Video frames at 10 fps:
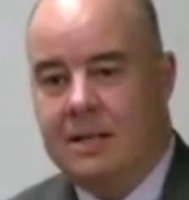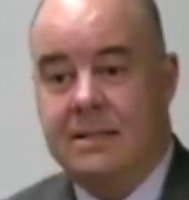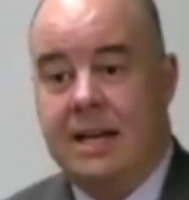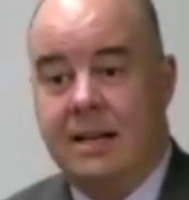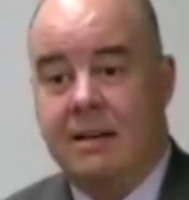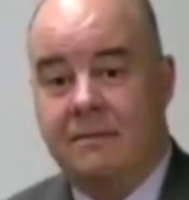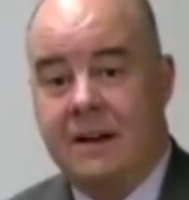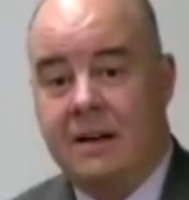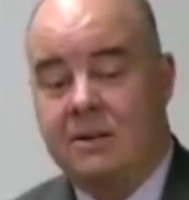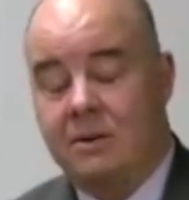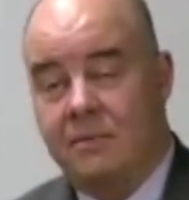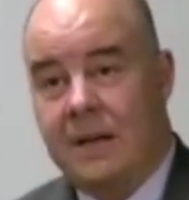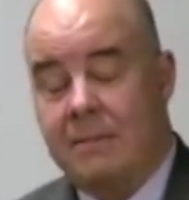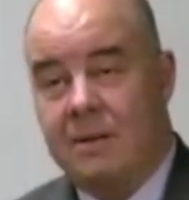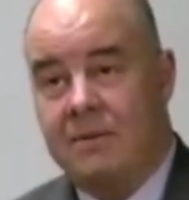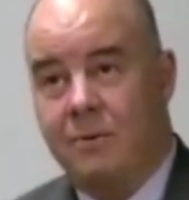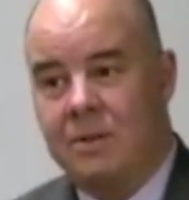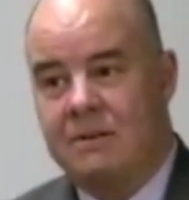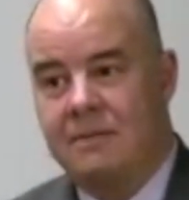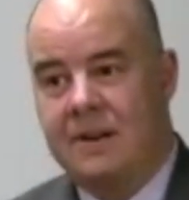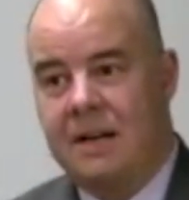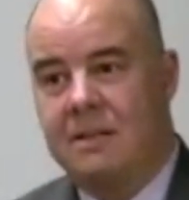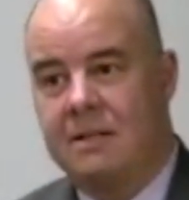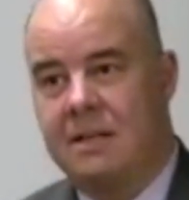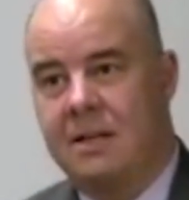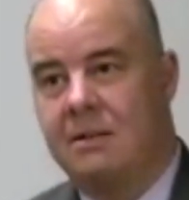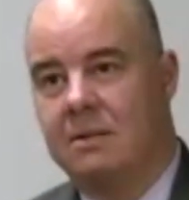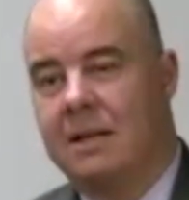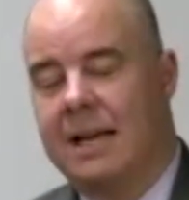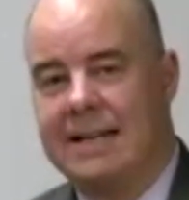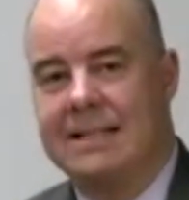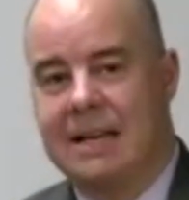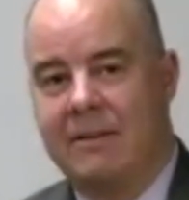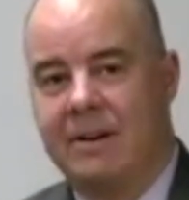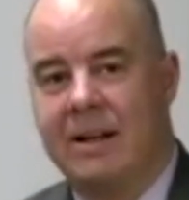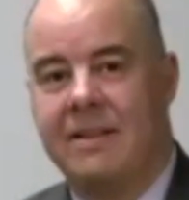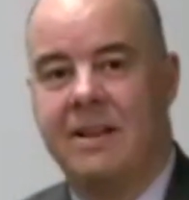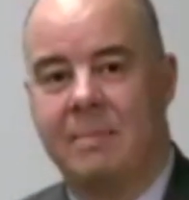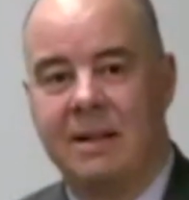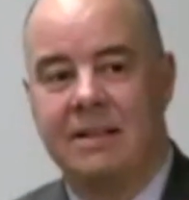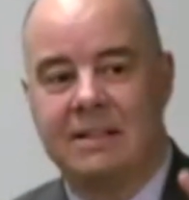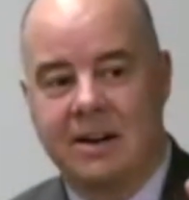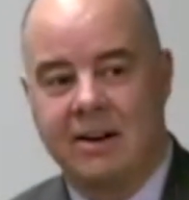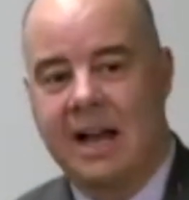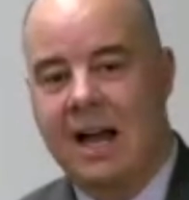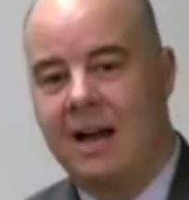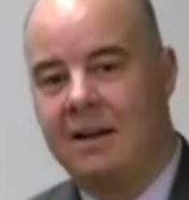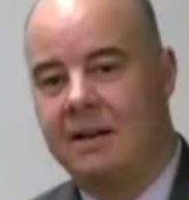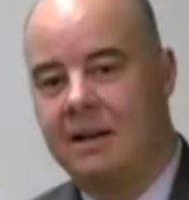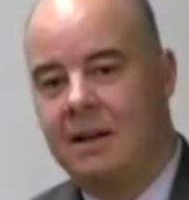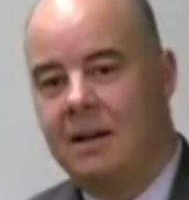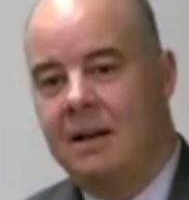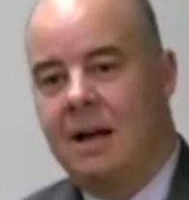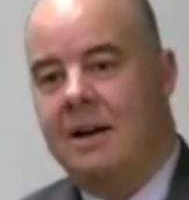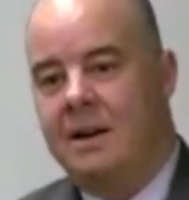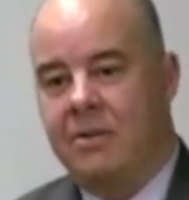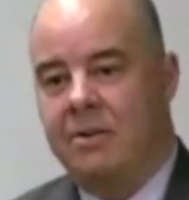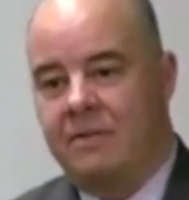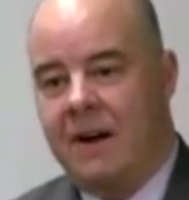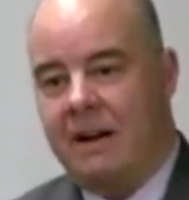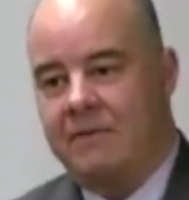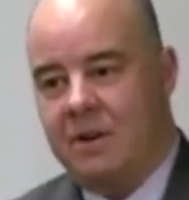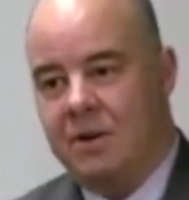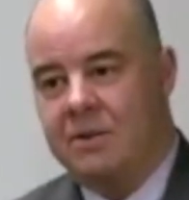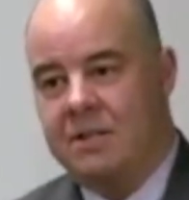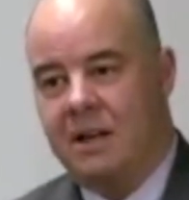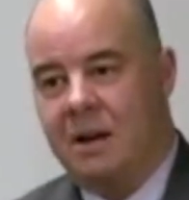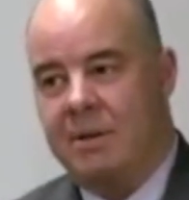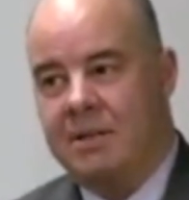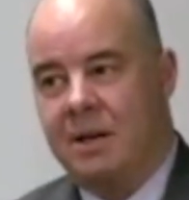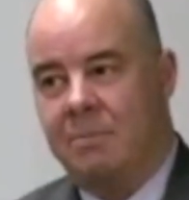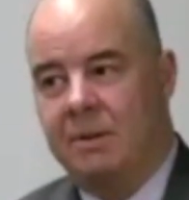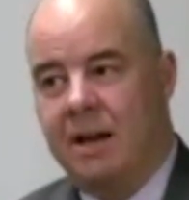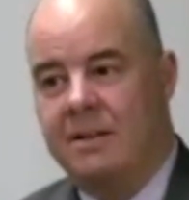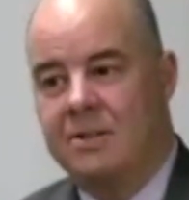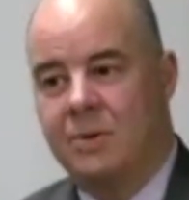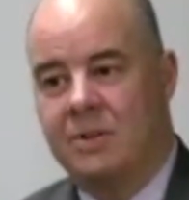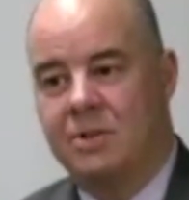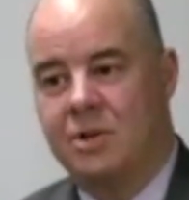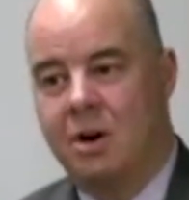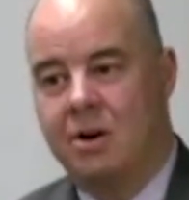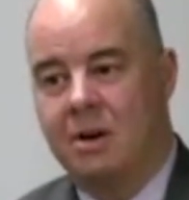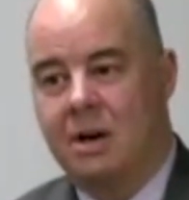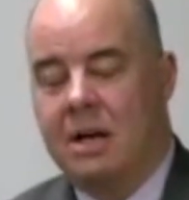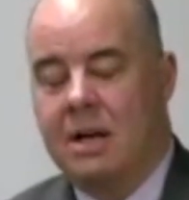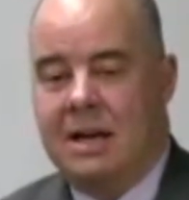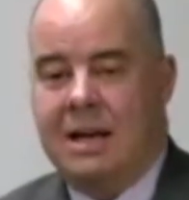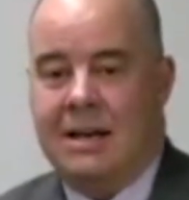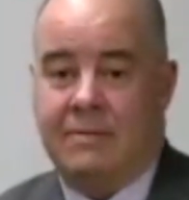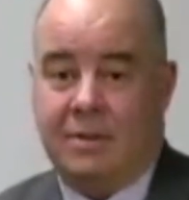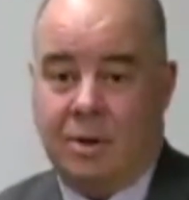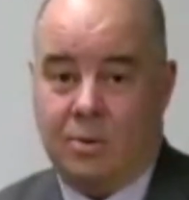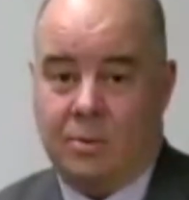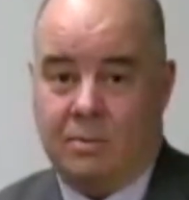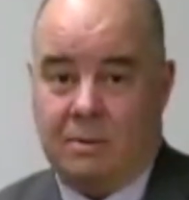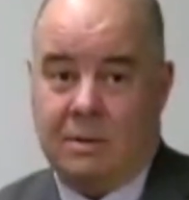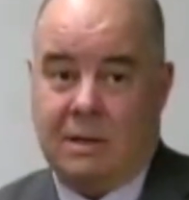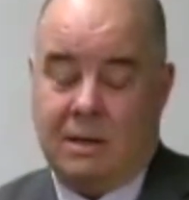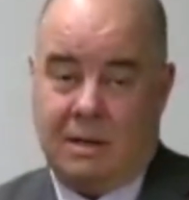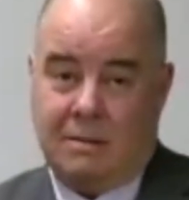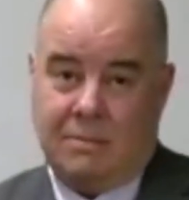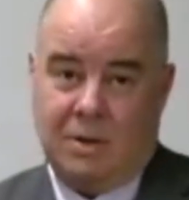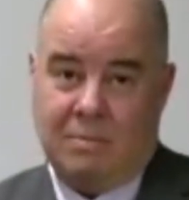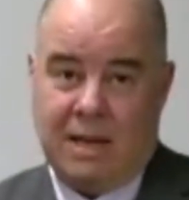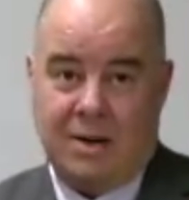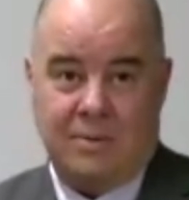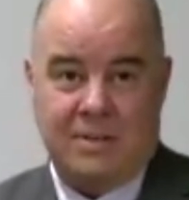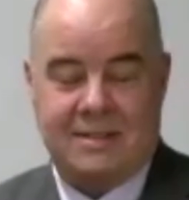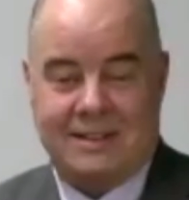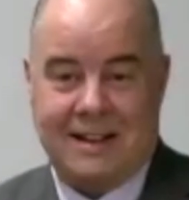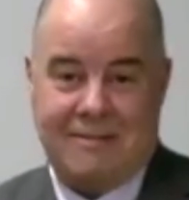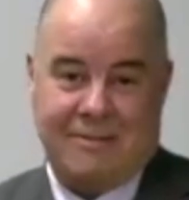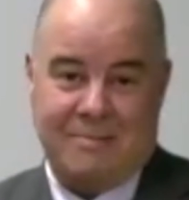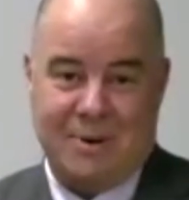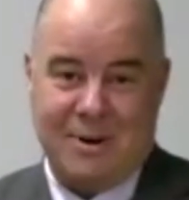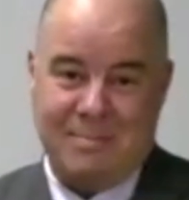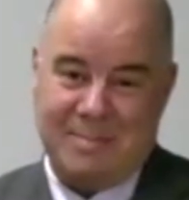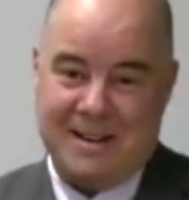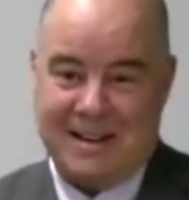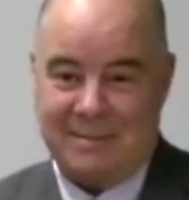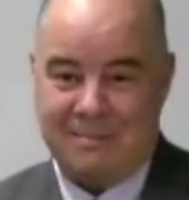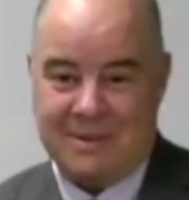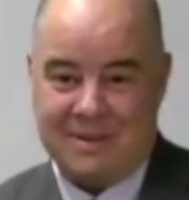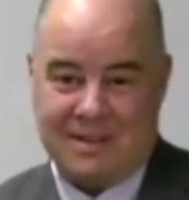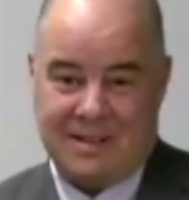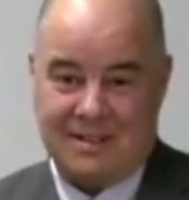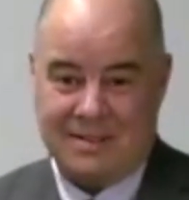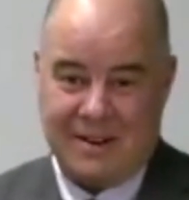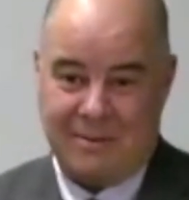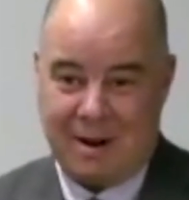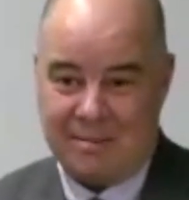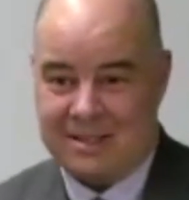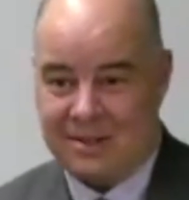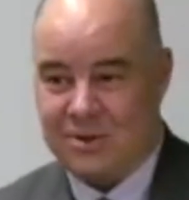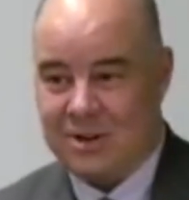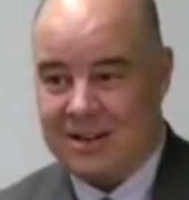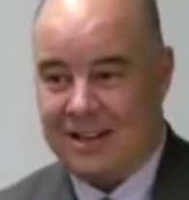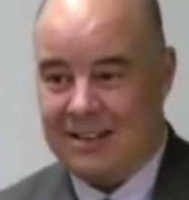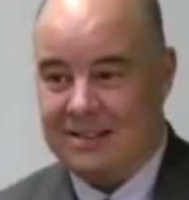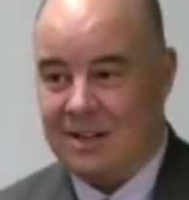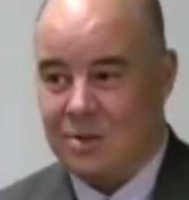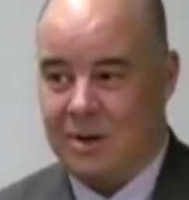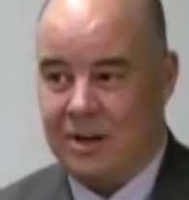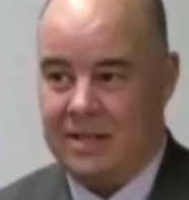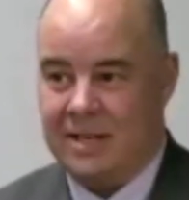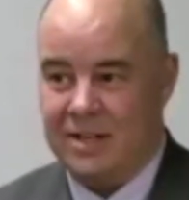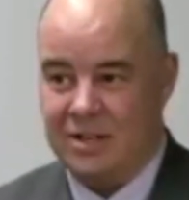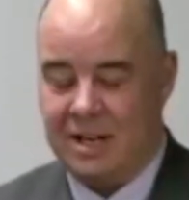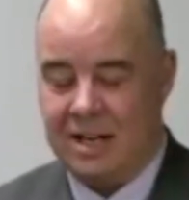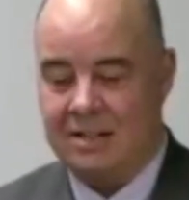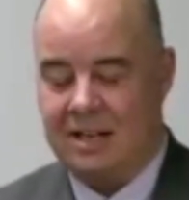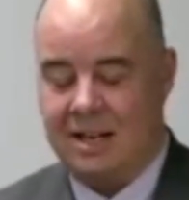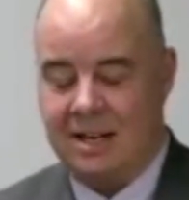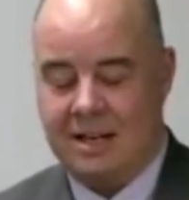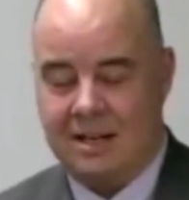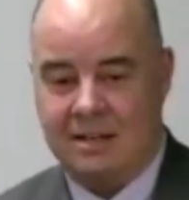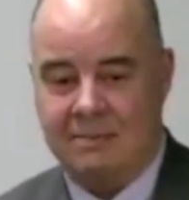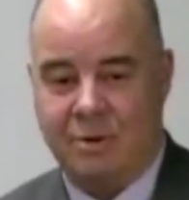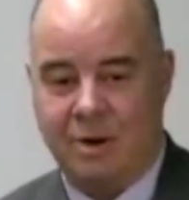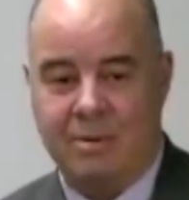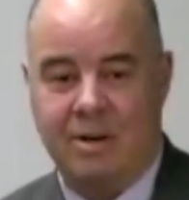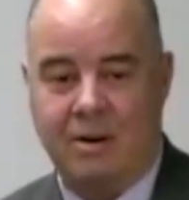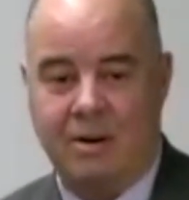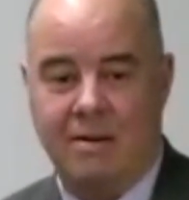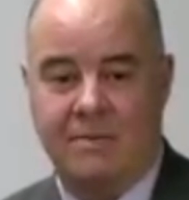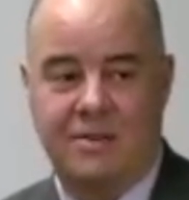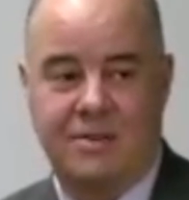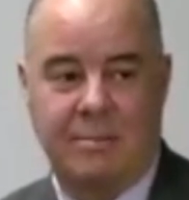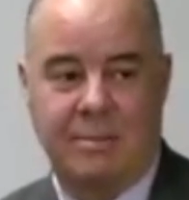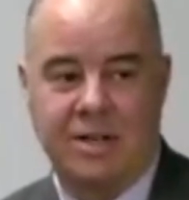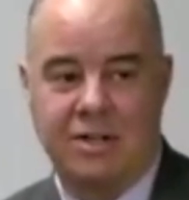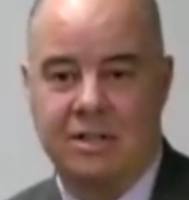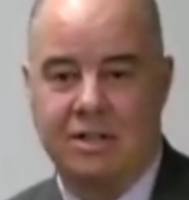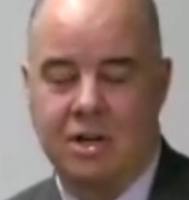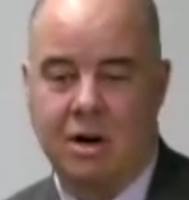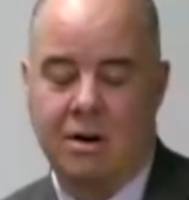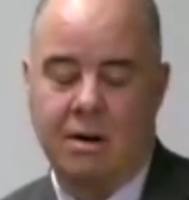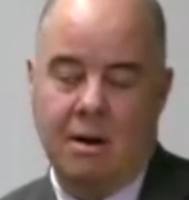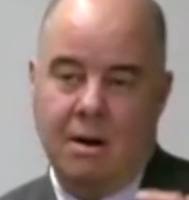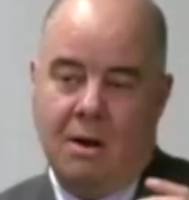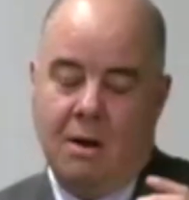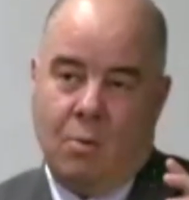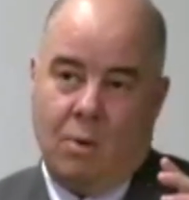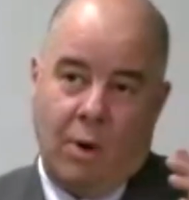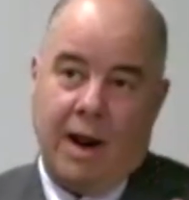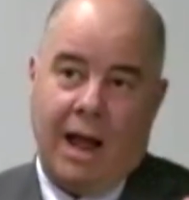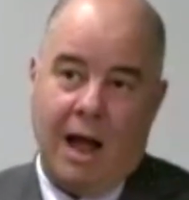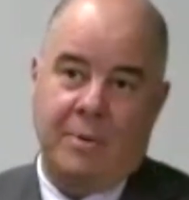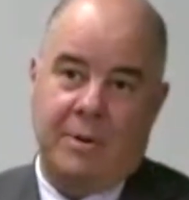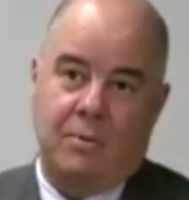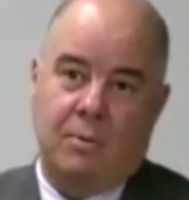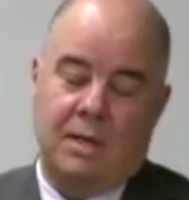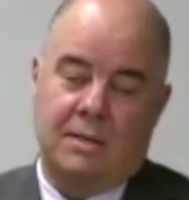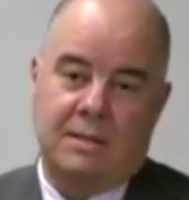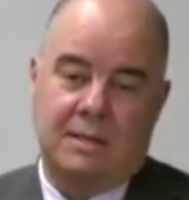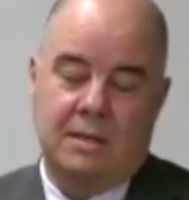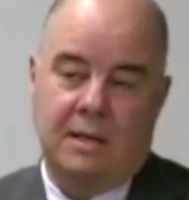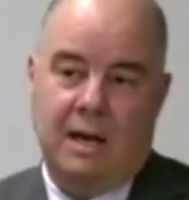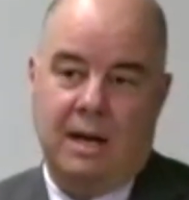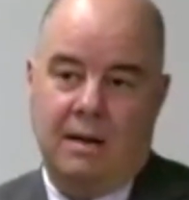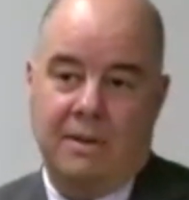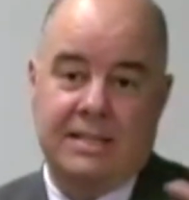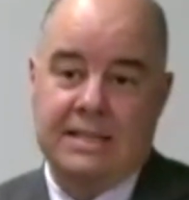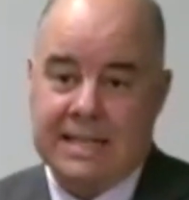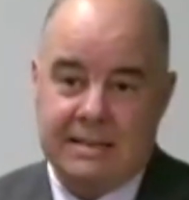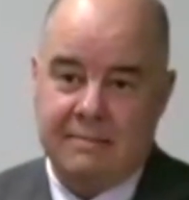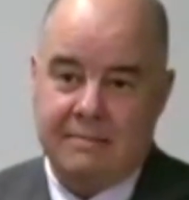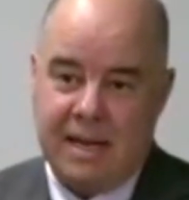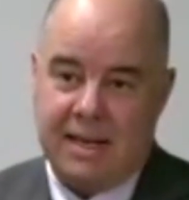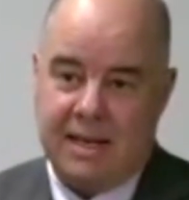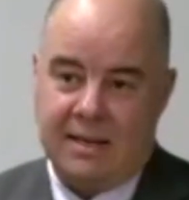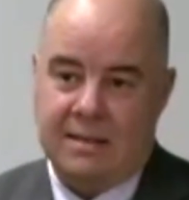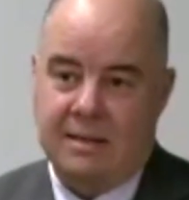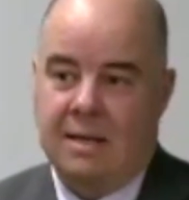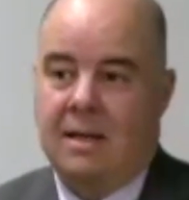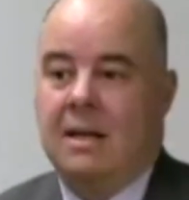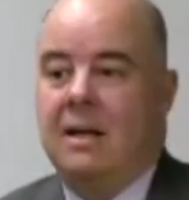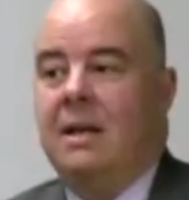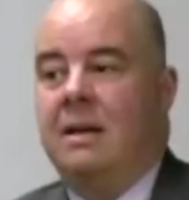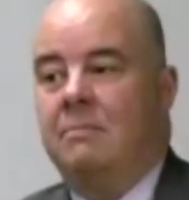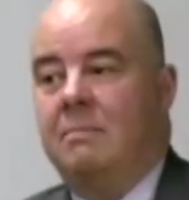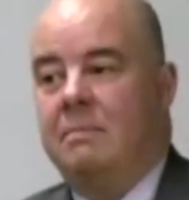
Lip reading: take effect or came into force in effect until 87. And then the military had another 5 years to come into compliance with the charter. And even though you may know this guy from Burnaby named Sven Robinson, who tried to get sexual orientation as a prohibited ground of discrimination in the charter. Well, what happened was it didn't make it. It